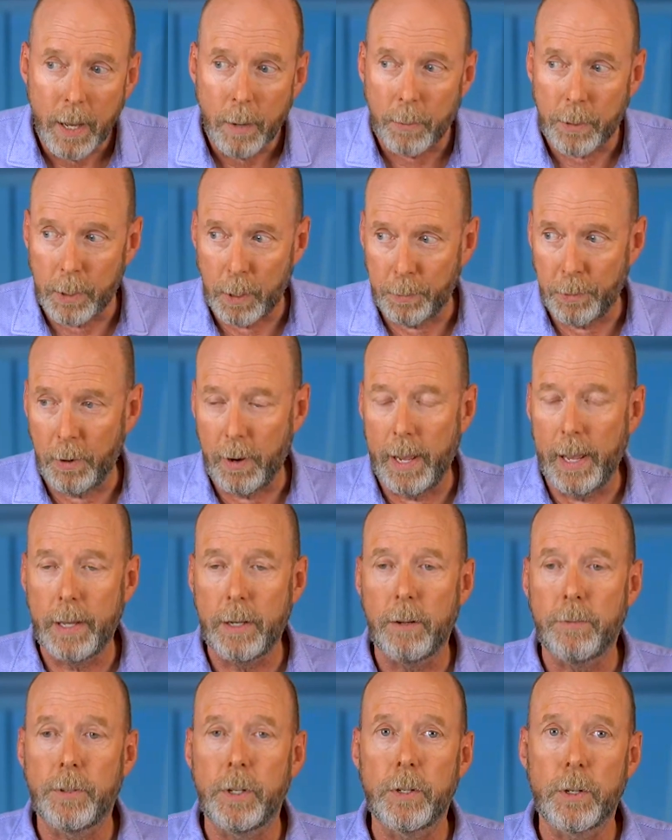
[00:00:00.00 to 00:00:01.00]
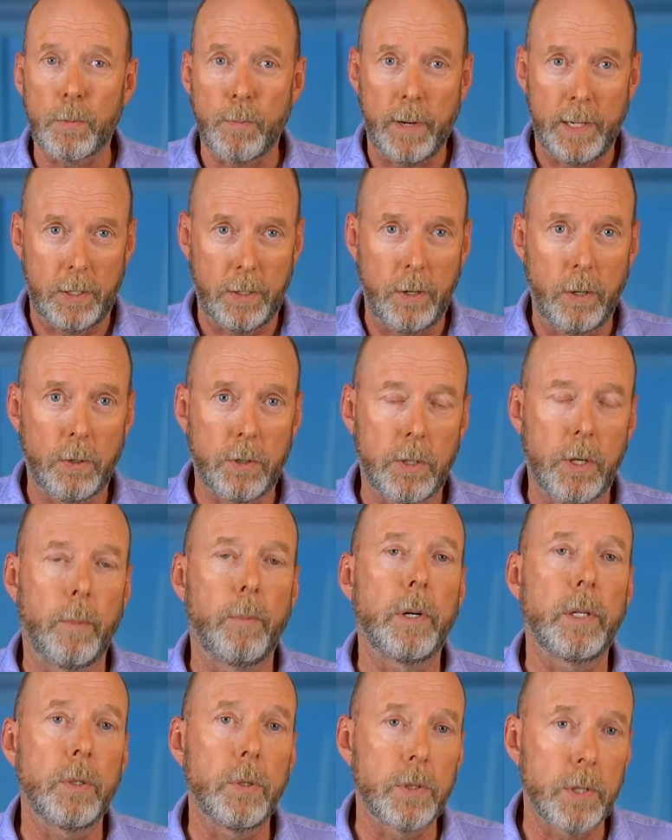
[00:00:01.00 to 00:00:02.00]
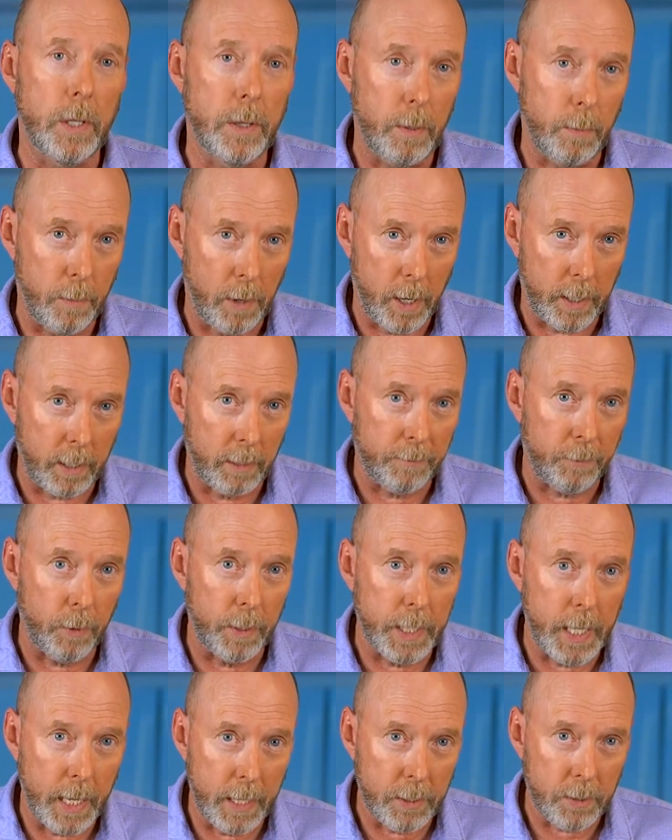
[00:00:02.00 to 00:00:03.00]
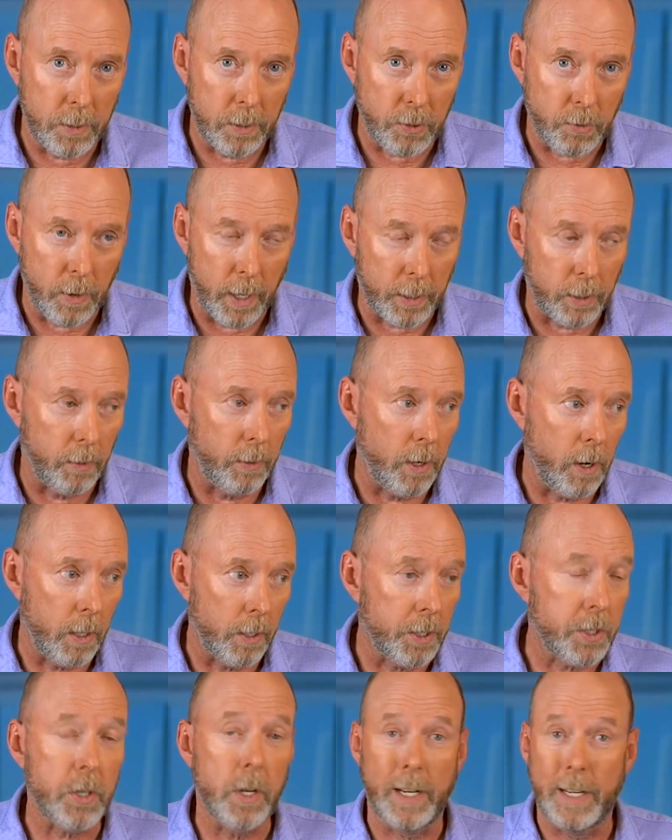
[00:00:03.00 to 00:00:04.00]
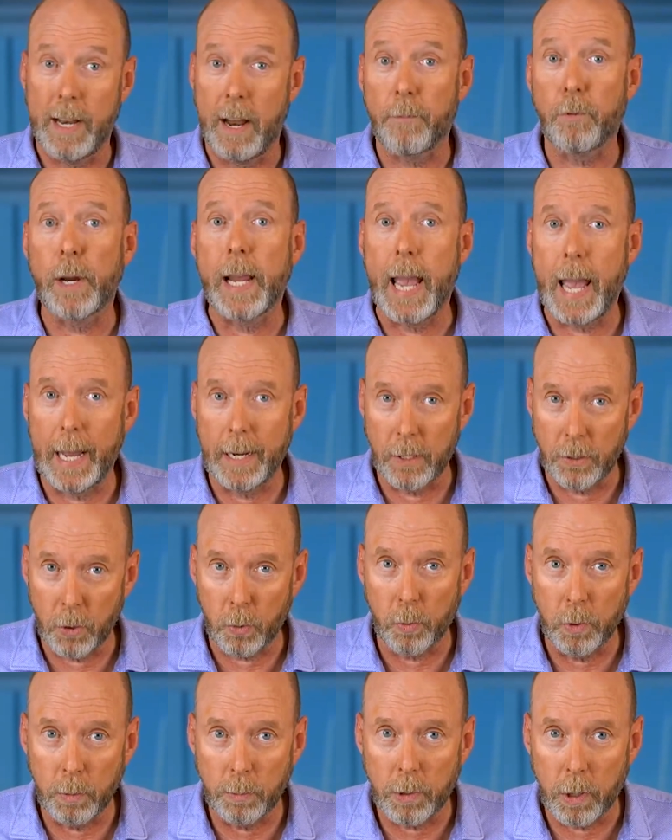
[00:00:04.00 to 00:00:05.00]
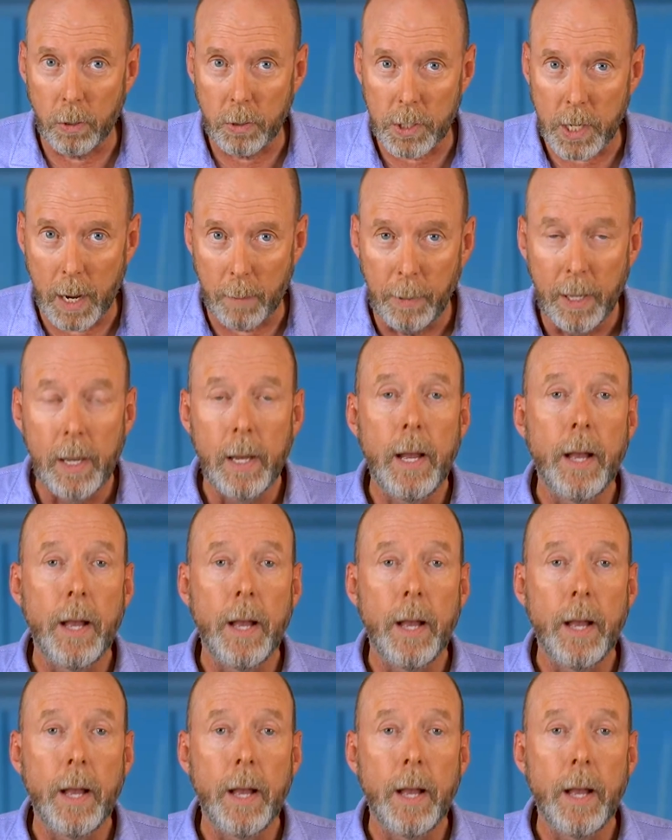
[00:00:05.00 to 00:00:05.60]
put up your hand if you just might know somebody who's in the market for a tennis instructor. And all of a sudden, every hand in the room goes up.